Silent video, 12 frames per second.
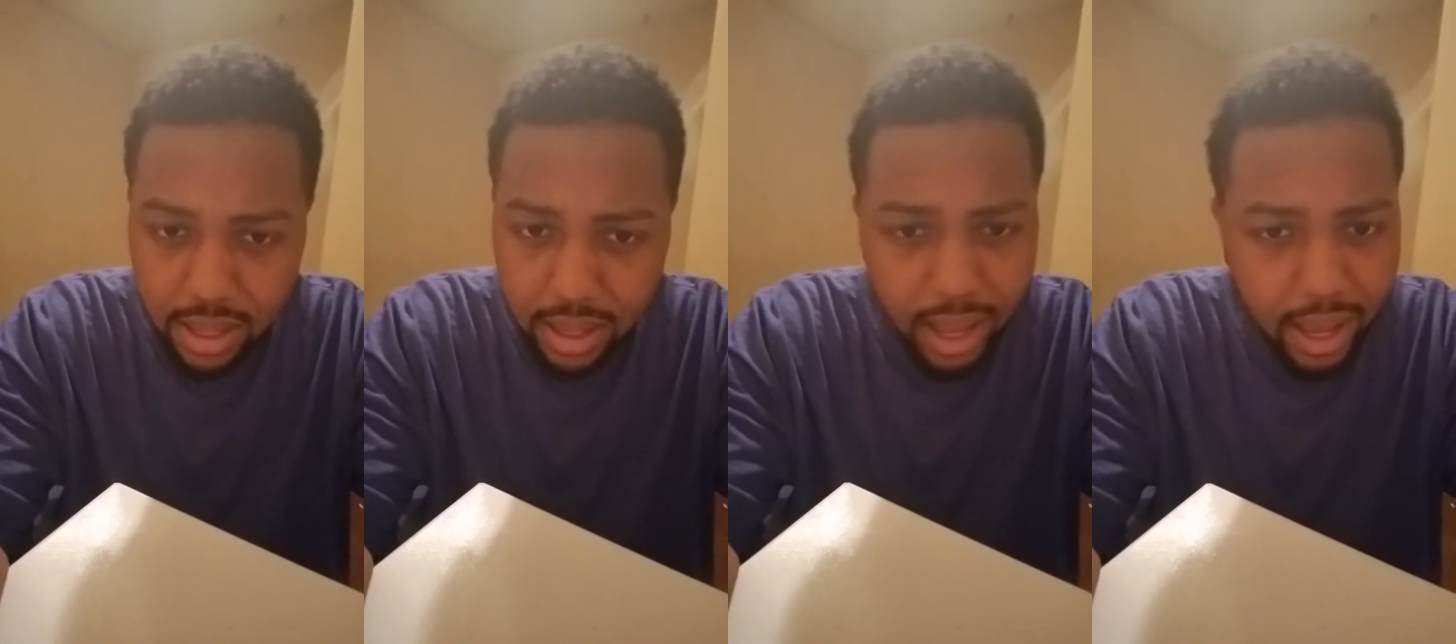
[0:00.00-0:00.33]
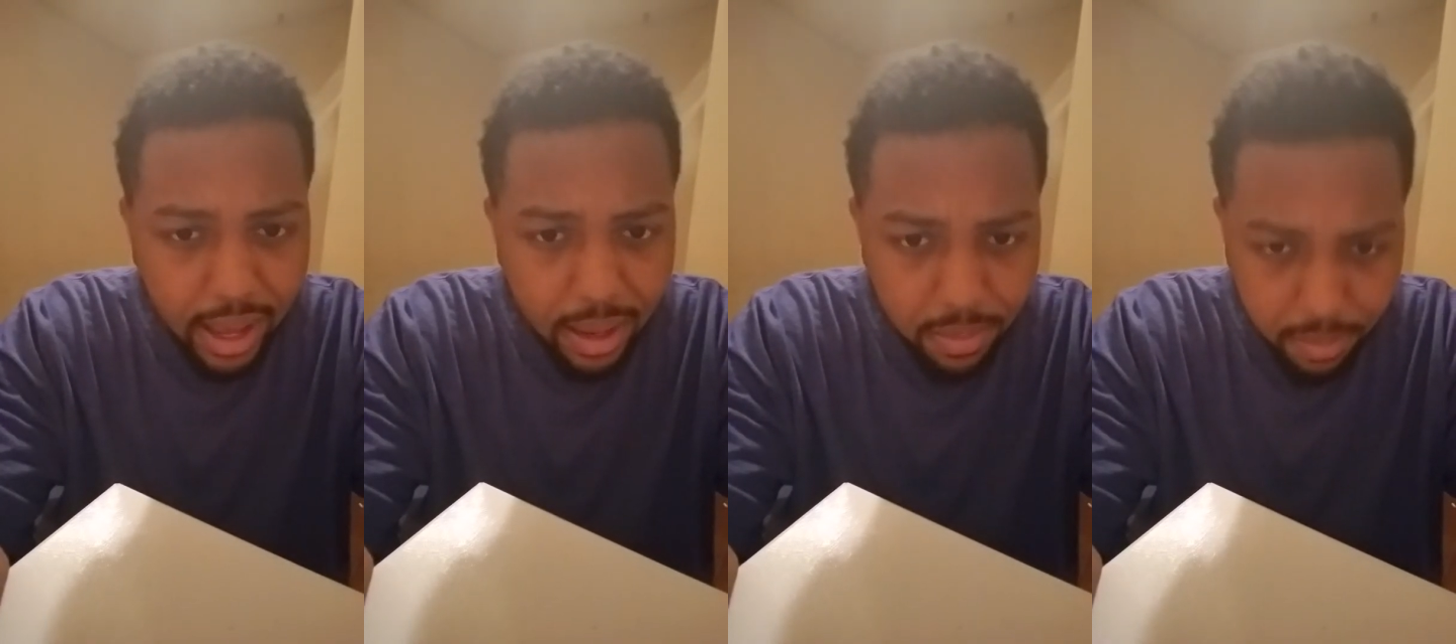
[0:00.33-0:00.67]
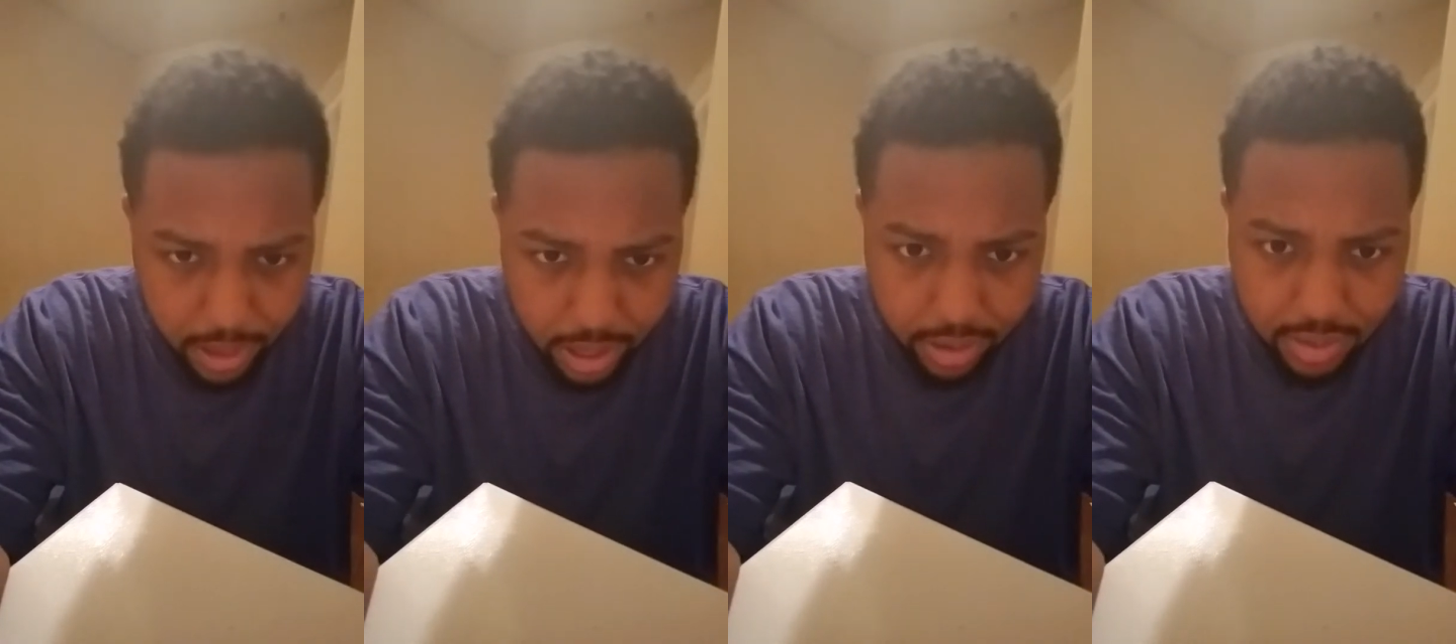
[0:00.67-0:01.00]
and
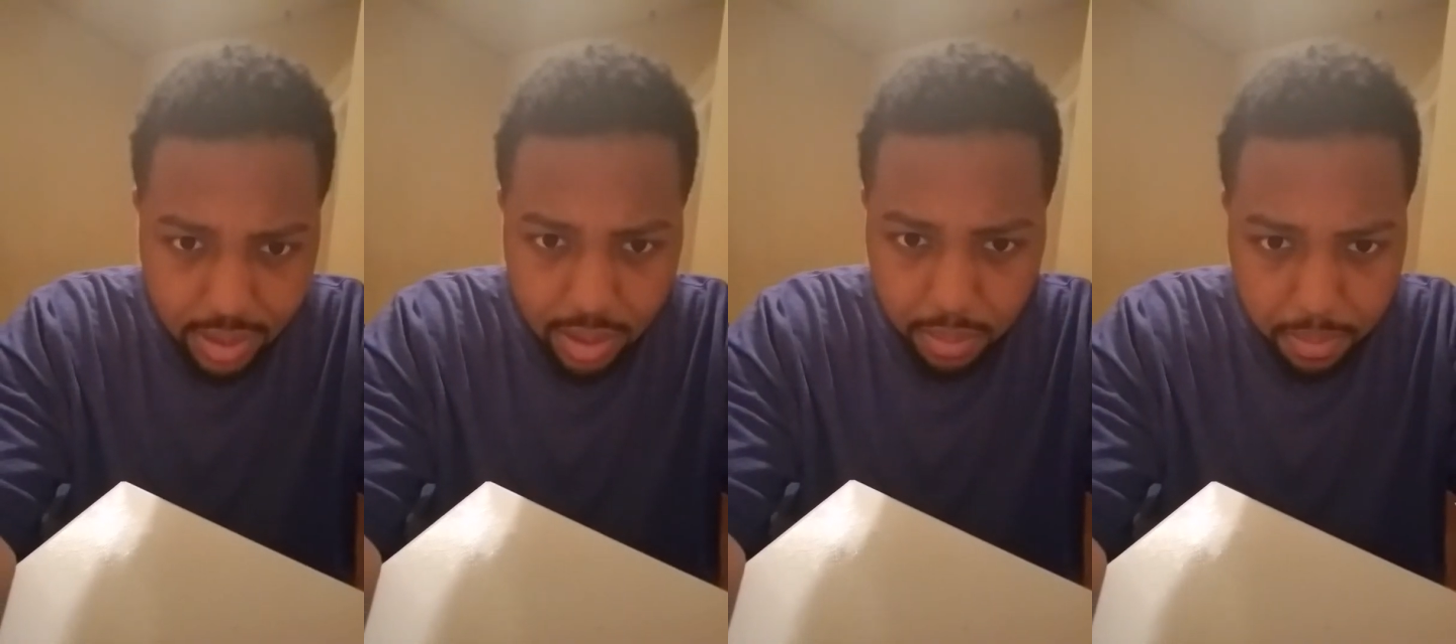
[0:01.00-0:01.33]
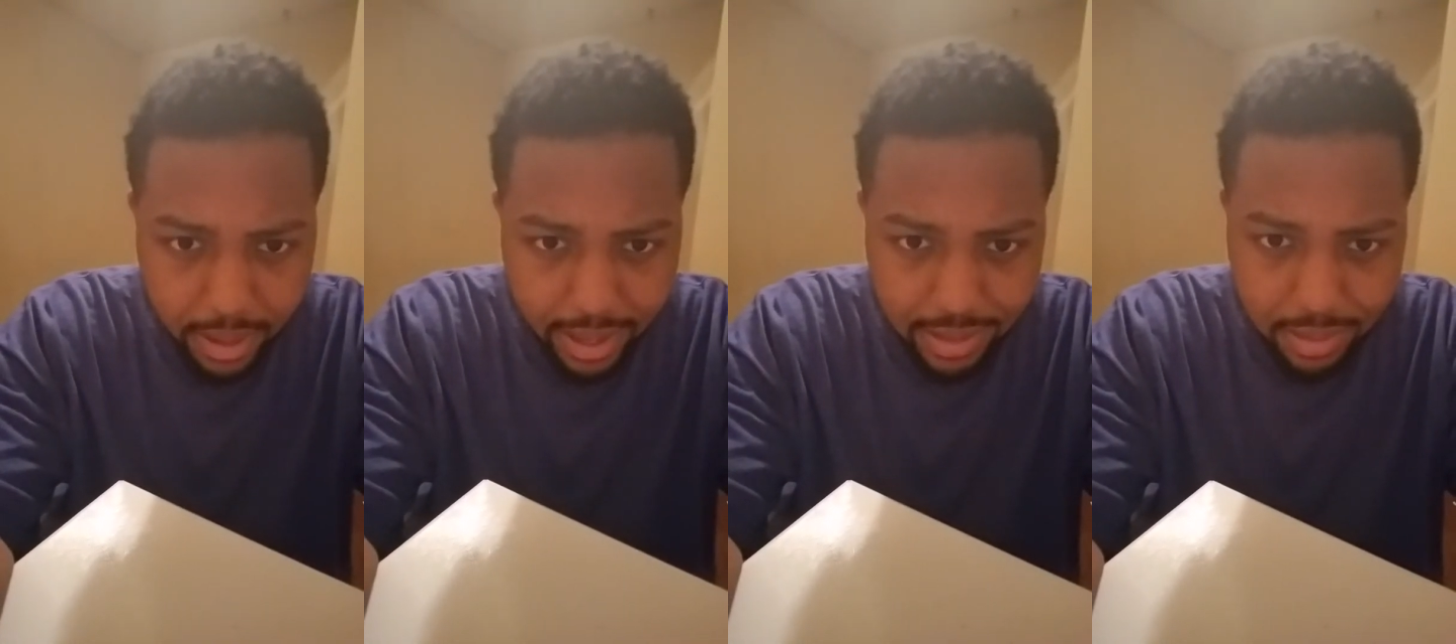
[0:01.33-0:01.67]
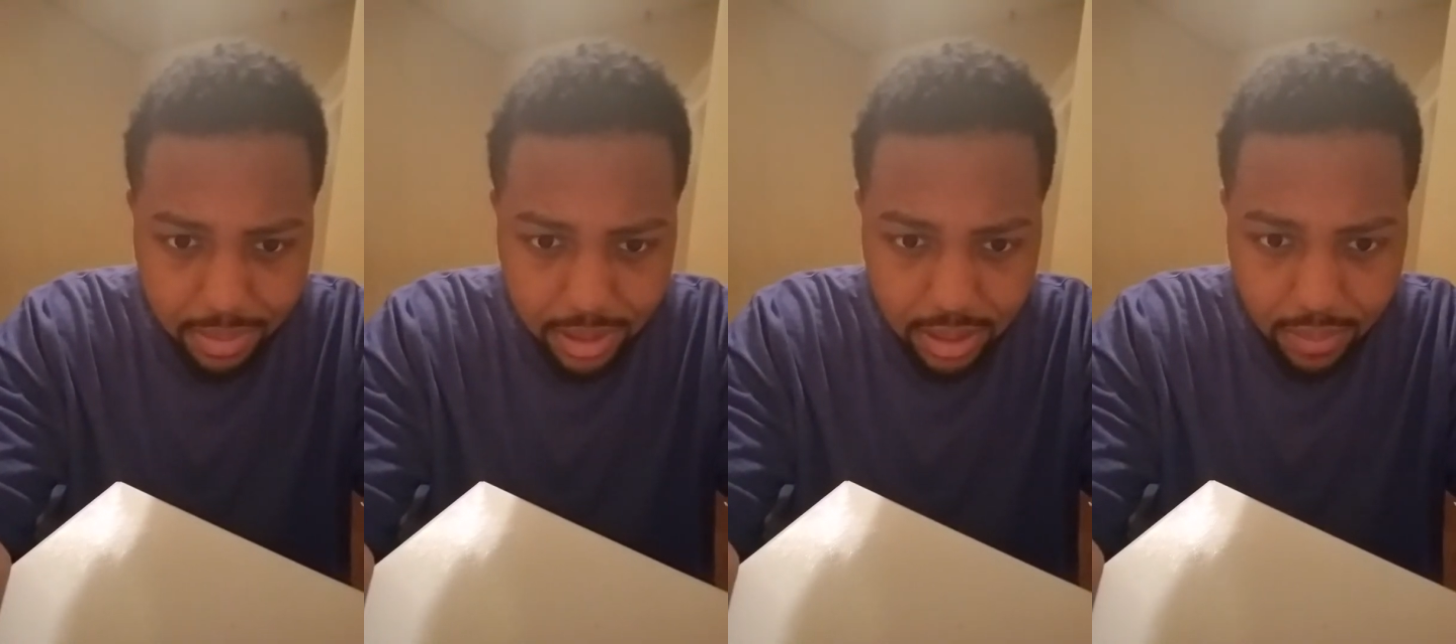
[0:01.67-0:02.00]
Periscope,
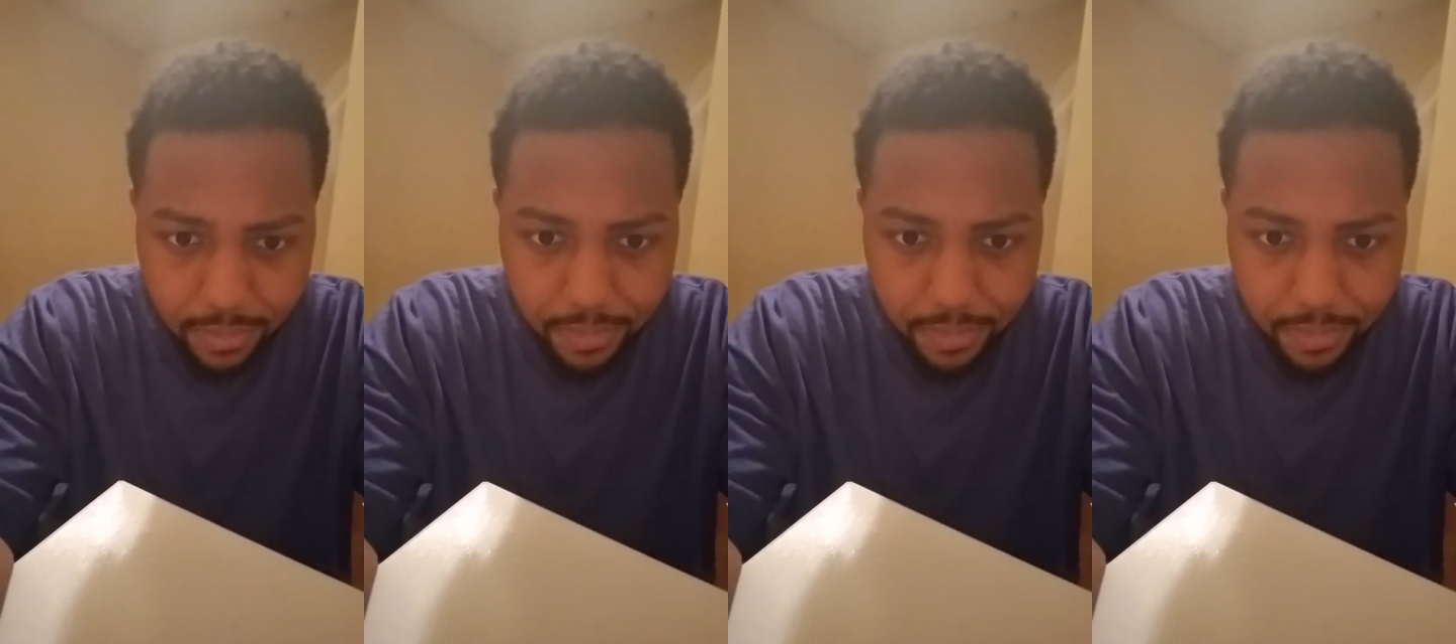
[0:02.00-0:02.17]
possibly.